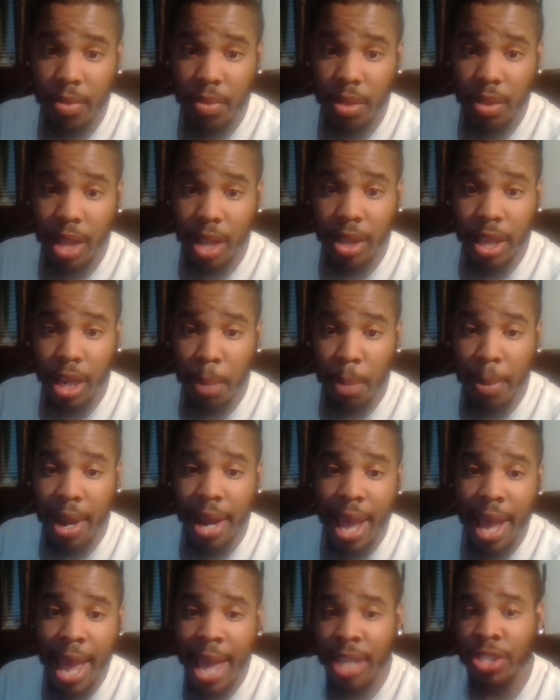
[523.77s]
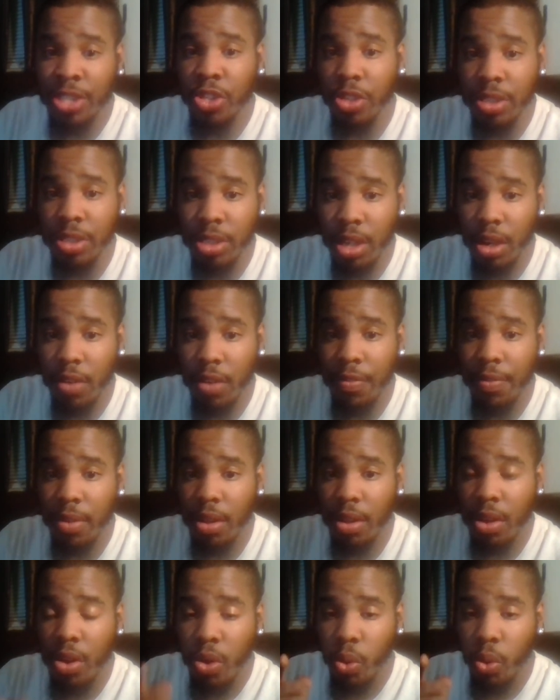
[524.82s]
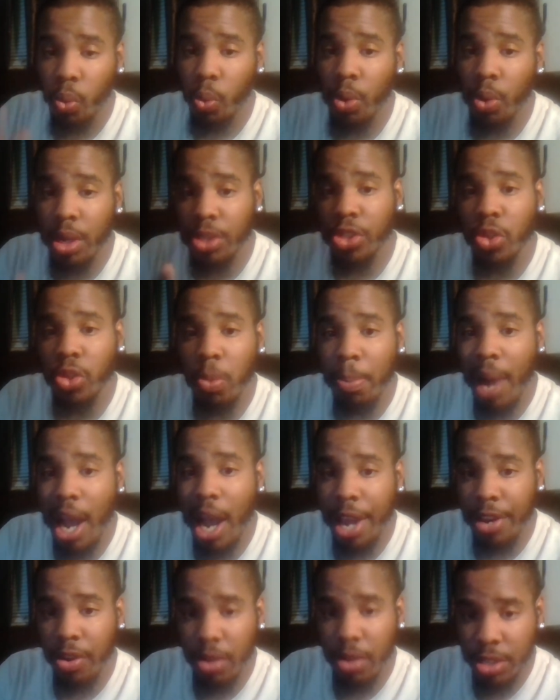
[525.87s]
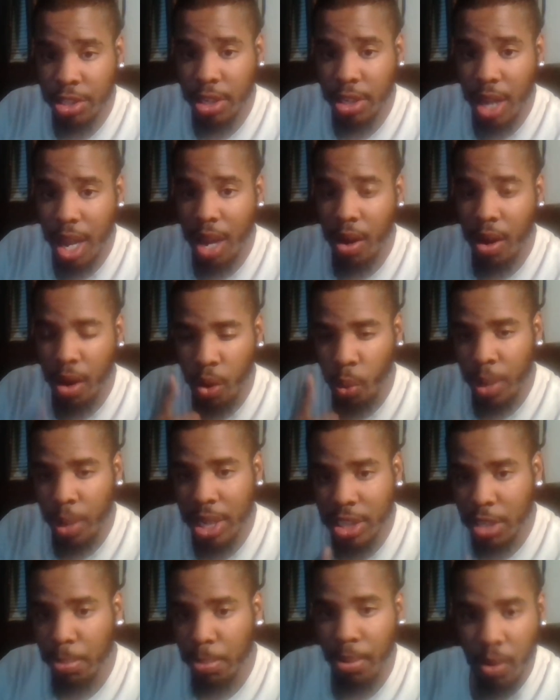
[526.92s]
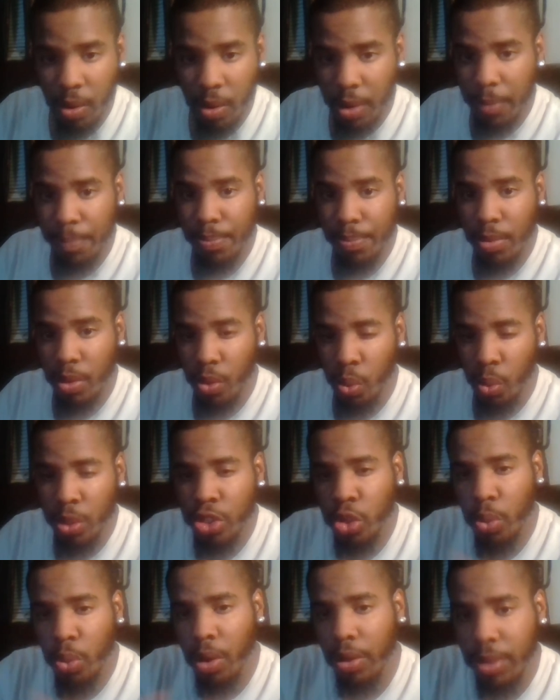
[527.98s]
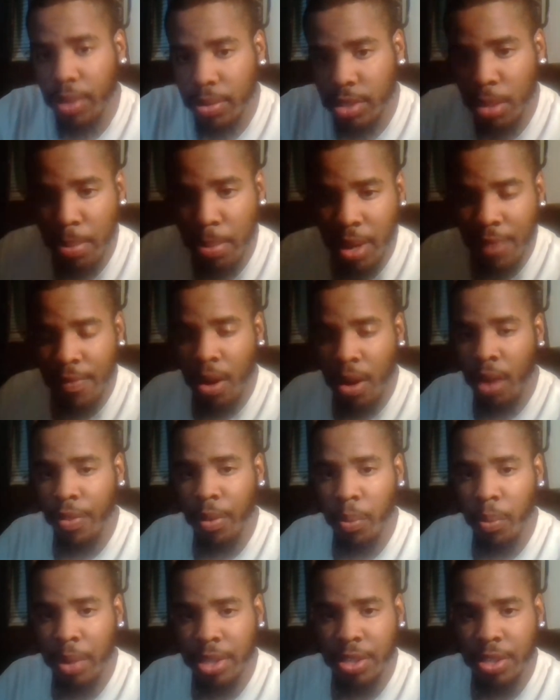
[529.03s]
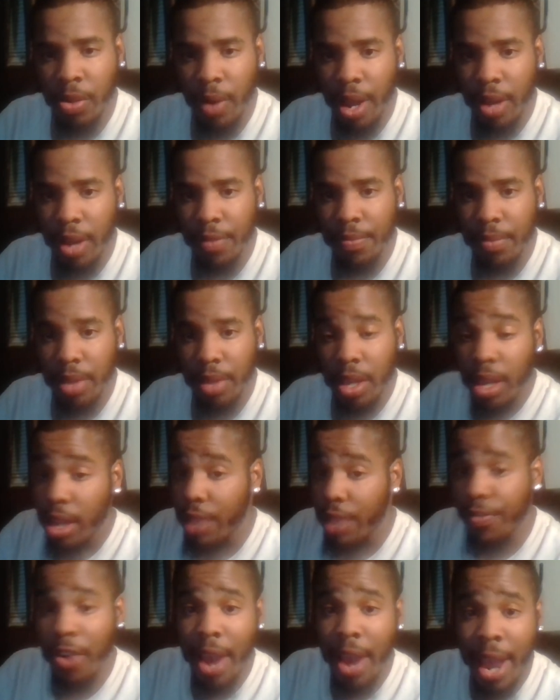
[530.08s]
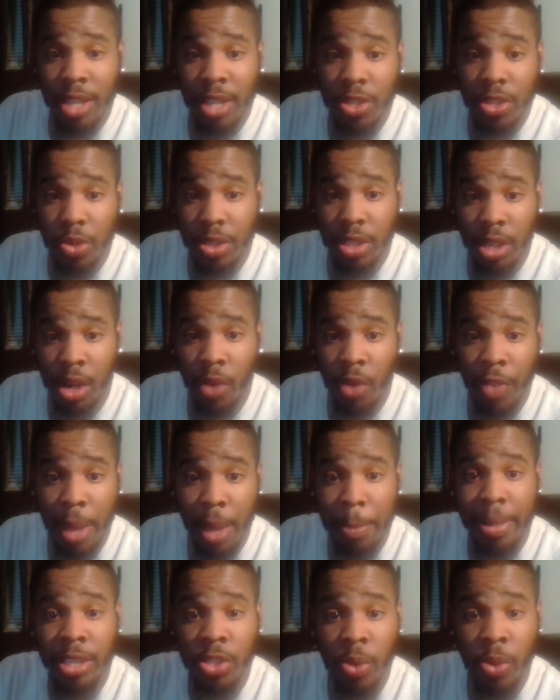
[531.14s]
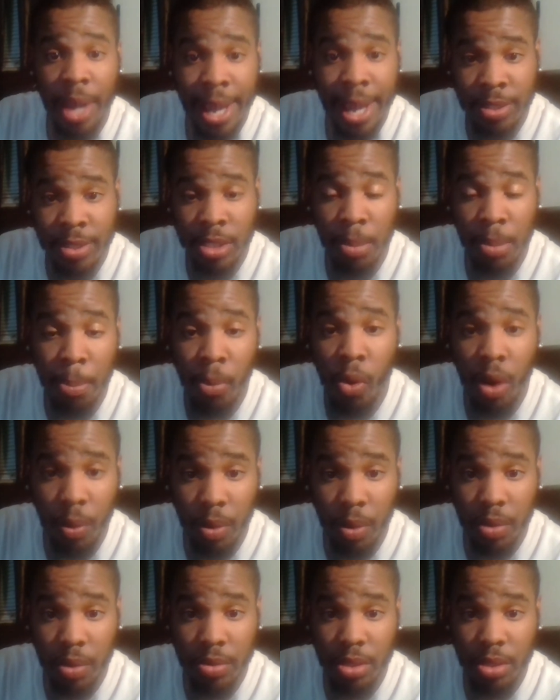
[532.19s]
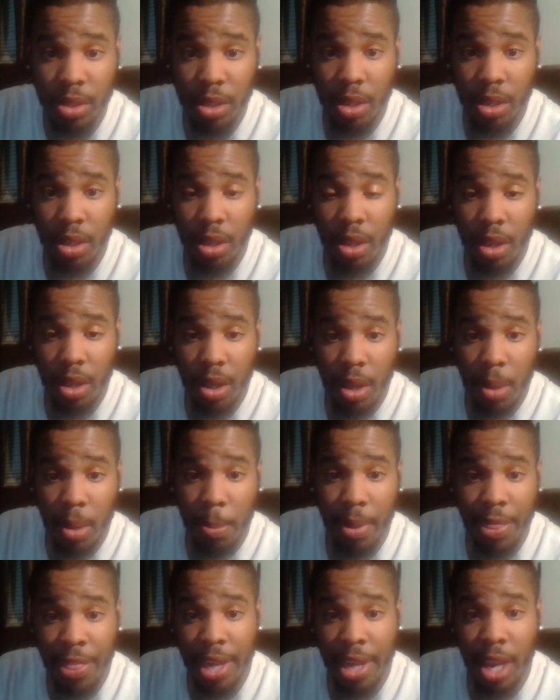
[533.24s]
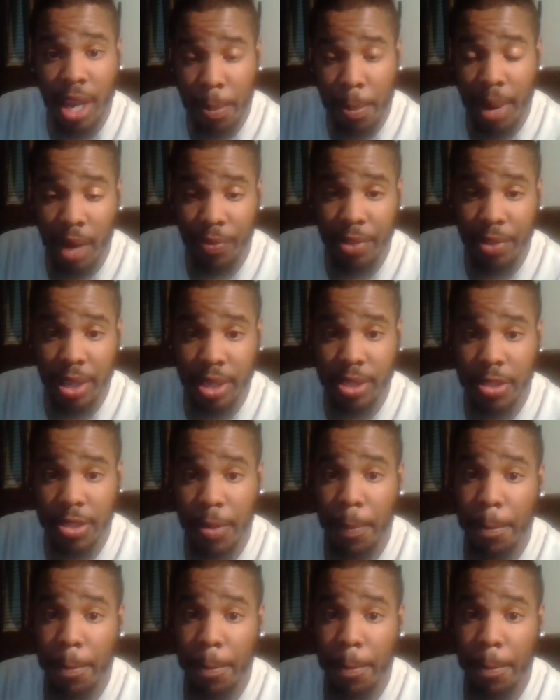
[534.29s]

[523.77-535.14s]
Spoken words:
Now think about it. Ask yourself, would you buy your child a Ouija board? Would you want them to be involved in witchcraft? If your answer is no, that means you have some morals. But think about this.